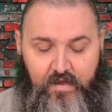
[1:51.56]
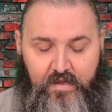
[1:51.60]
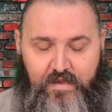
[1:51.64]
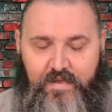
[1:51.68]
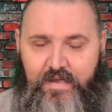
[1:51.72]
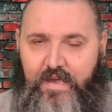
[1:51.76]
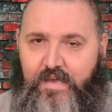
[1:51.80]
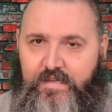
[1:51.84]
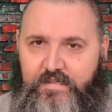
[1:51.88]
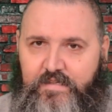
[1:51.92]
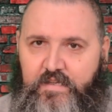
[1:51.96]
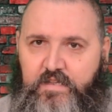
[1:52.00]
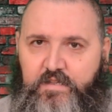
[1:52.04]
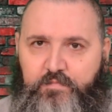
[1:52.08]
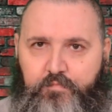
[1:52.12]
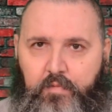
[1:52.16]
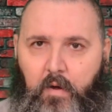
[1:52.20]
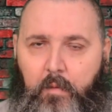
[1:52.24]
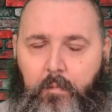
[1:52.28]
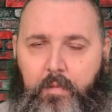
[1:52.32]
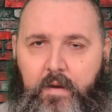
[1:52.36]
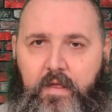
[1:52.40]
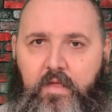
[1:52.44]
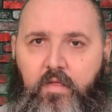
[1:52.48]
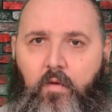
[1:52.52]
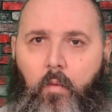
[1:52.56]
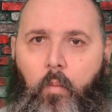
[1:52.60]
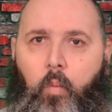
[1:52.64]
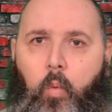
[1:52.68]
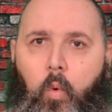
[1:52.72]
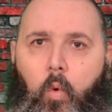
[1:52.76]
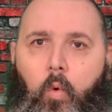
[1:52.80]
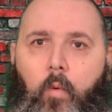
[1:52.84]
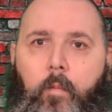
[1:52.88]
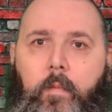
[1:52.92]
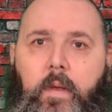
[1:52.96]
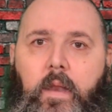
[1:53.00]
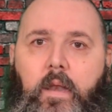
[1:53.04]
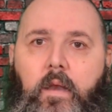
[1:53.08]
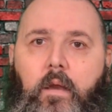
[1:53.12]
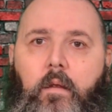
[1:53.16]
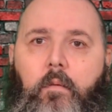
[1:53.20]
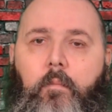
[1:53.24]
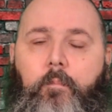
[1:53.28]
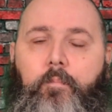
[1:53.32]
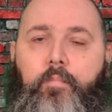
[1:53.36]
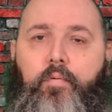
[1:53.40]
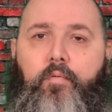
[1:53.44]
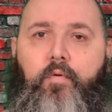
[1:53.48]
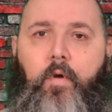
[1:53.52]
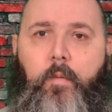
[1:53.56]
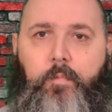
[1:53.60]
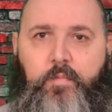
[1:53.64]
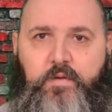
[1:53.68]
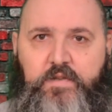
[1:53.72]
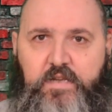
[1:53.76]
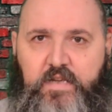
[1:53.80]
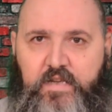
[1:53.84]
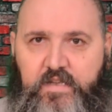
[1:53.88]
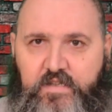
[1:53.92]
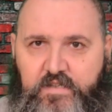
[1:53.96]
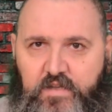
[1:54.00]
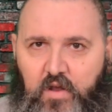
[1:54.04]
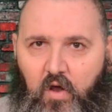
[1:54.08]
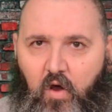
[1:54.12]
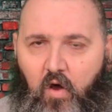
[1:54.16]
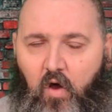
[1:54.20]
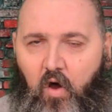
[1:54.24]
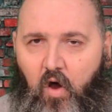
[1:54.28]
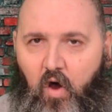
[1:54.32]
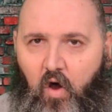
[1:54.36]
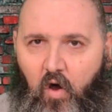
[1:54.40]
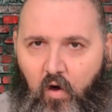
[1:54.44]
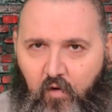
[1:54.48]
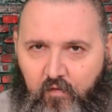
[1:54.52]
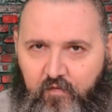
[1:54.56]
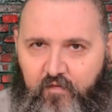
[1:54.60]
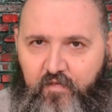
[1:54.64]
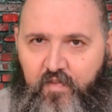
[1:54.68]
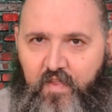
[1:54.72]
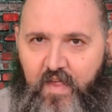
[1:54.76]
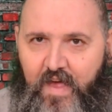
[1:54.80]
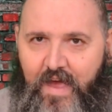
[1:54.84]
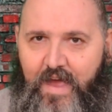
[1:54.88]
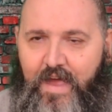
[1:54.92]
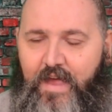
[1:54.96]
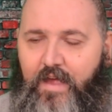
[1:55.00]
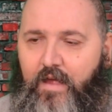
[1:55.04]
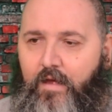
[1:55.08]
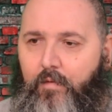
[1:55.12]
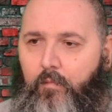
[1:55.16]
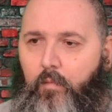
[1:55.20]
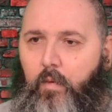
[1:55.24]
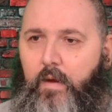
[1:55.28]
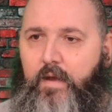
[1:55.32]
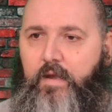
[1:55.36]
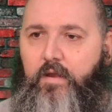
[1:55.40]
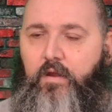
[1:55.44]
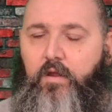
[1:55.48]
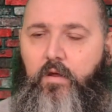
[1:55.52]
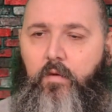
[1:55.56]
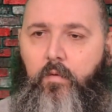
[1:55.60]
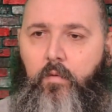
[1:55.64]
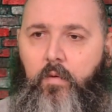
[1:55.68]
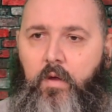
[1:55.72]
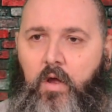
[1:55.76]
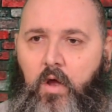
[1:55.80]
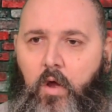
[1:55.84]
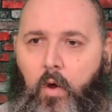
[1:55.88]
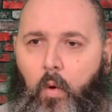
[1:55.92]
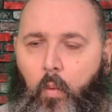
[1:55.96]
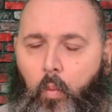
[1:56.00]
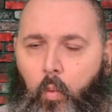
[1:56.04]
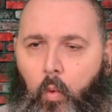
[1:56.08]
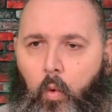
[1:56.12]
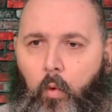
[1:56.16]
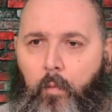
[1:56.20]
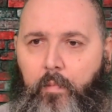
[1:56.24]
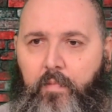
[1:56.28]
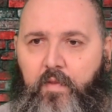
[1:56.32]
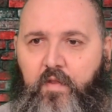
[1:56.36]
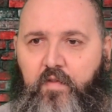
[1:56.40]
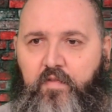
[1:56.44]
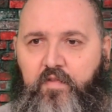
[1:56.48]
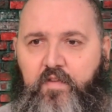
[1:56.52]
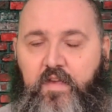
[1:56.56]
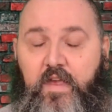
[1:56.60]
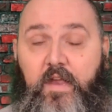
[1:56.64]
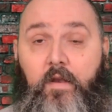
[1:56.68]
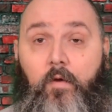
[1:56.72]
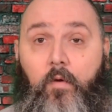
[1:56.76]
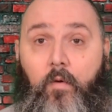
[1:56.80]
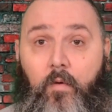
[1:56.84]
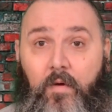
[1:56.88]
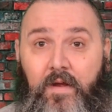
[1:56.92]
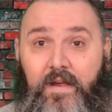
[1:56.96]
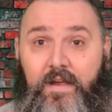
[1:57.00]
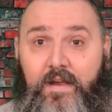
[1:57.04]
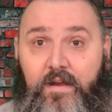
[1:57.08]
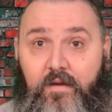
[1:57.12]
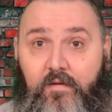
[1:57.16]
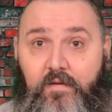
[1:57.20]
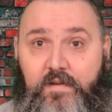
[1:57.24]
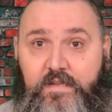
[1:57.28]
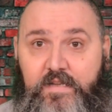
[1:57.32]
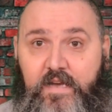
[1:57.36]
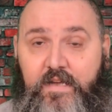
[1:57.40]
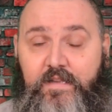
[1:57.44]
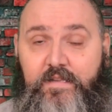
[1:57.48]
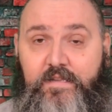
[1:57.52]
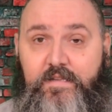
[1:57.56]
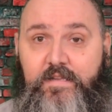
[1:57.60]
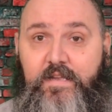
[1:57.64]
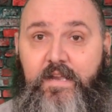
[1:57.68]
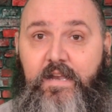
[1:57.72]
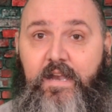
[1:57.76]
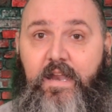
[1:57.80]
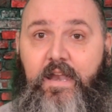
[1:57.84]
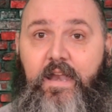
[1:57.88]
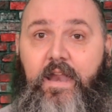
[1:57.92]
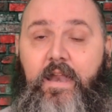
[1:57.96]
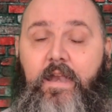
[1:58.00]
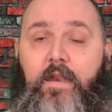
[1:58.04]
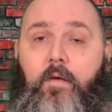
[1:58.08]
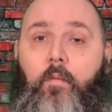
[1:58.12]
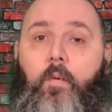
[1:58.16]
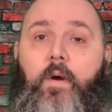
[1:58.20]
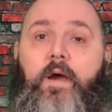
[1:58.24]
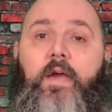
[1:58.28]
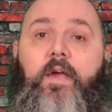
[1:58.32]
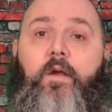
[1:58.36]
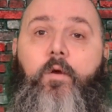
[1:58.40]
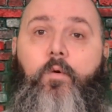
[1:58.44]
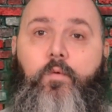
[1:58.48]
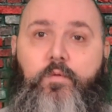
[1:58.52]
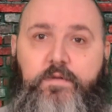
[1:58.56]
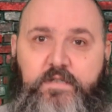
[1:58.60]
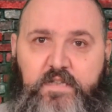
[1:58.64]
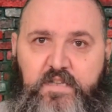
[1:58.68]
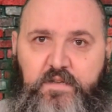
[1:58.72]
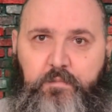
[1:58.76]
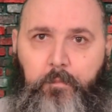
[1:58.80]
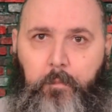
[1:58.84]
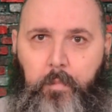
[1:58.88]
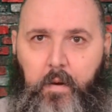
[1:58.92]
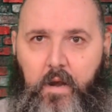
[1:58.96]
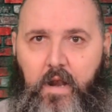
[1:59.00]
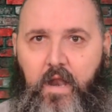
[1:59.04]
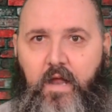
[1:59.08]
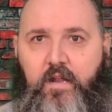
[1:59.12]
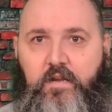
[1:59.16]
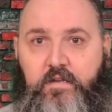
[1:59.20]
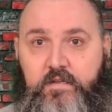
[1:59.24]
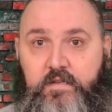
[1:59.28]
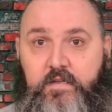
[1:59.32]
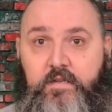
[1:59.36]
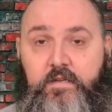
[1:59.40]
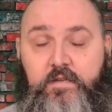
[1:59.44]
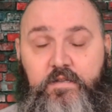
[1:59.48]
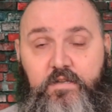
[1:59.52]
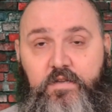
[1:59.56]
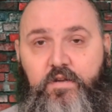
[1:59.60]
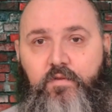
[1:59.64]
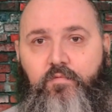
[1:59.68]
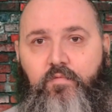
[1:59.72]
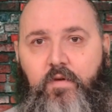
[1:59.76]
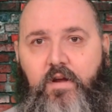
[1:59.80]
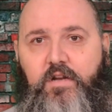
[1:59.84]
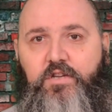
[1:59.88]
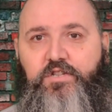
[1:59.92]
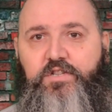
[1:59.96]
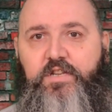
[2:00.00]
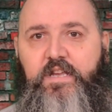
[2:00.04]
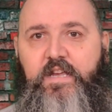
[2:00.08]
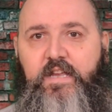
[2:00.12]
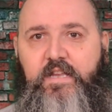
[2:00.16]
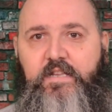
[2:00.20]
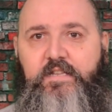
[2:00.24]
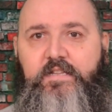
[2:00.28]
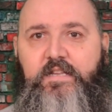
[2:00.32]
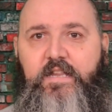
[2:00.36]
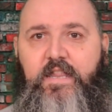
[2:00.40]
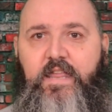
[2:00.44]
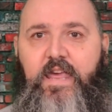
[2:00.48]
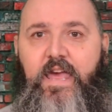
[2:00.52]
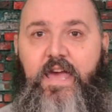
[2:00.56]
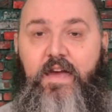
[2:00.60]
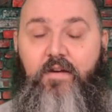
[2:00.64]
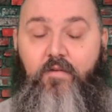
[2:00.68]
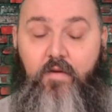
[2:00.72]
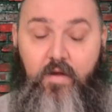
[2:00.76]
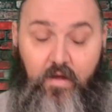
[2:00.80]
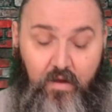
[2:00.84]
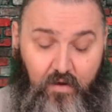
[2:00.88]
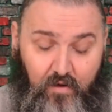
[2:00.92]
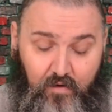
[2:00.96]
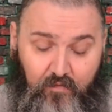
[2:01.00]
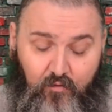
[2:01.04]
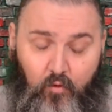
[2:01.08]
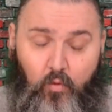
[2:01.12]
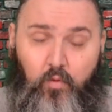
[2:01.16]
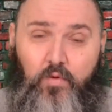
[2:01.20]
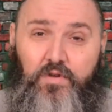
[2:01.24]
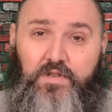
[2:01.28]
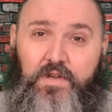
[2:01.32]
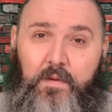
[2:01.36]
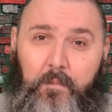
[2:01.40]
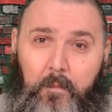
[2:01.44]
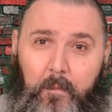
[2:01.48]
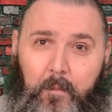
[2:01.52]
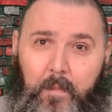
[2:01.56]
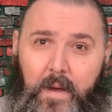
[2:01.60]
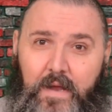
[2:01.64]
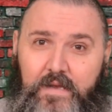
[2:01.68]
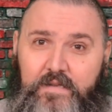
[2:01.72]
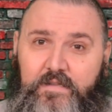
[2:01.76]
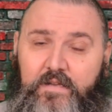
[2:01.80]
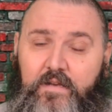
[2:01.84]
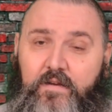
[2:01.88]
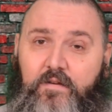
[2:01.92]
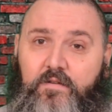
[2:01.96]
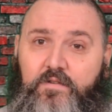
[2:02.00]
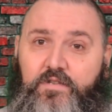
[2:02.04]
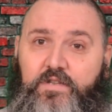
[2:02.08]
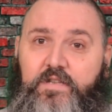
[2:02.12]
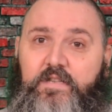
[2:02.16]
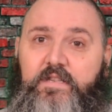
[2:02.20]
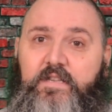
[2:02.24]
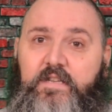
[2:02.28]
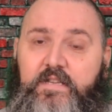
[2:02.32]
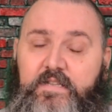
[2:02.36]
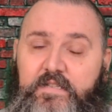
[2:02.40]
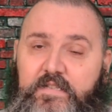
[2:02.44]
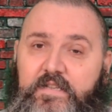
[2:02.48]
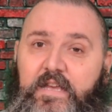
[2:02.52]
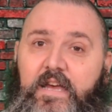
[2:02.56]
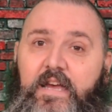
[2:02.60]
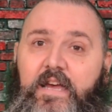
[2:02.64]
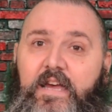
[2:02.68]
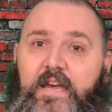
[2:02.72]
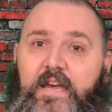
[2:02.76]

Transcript: yes, it's probably the warming properties of that. When you warm the skin or irritate the skin in any way, it causes blood to rush into the area. And of course, you're massaging this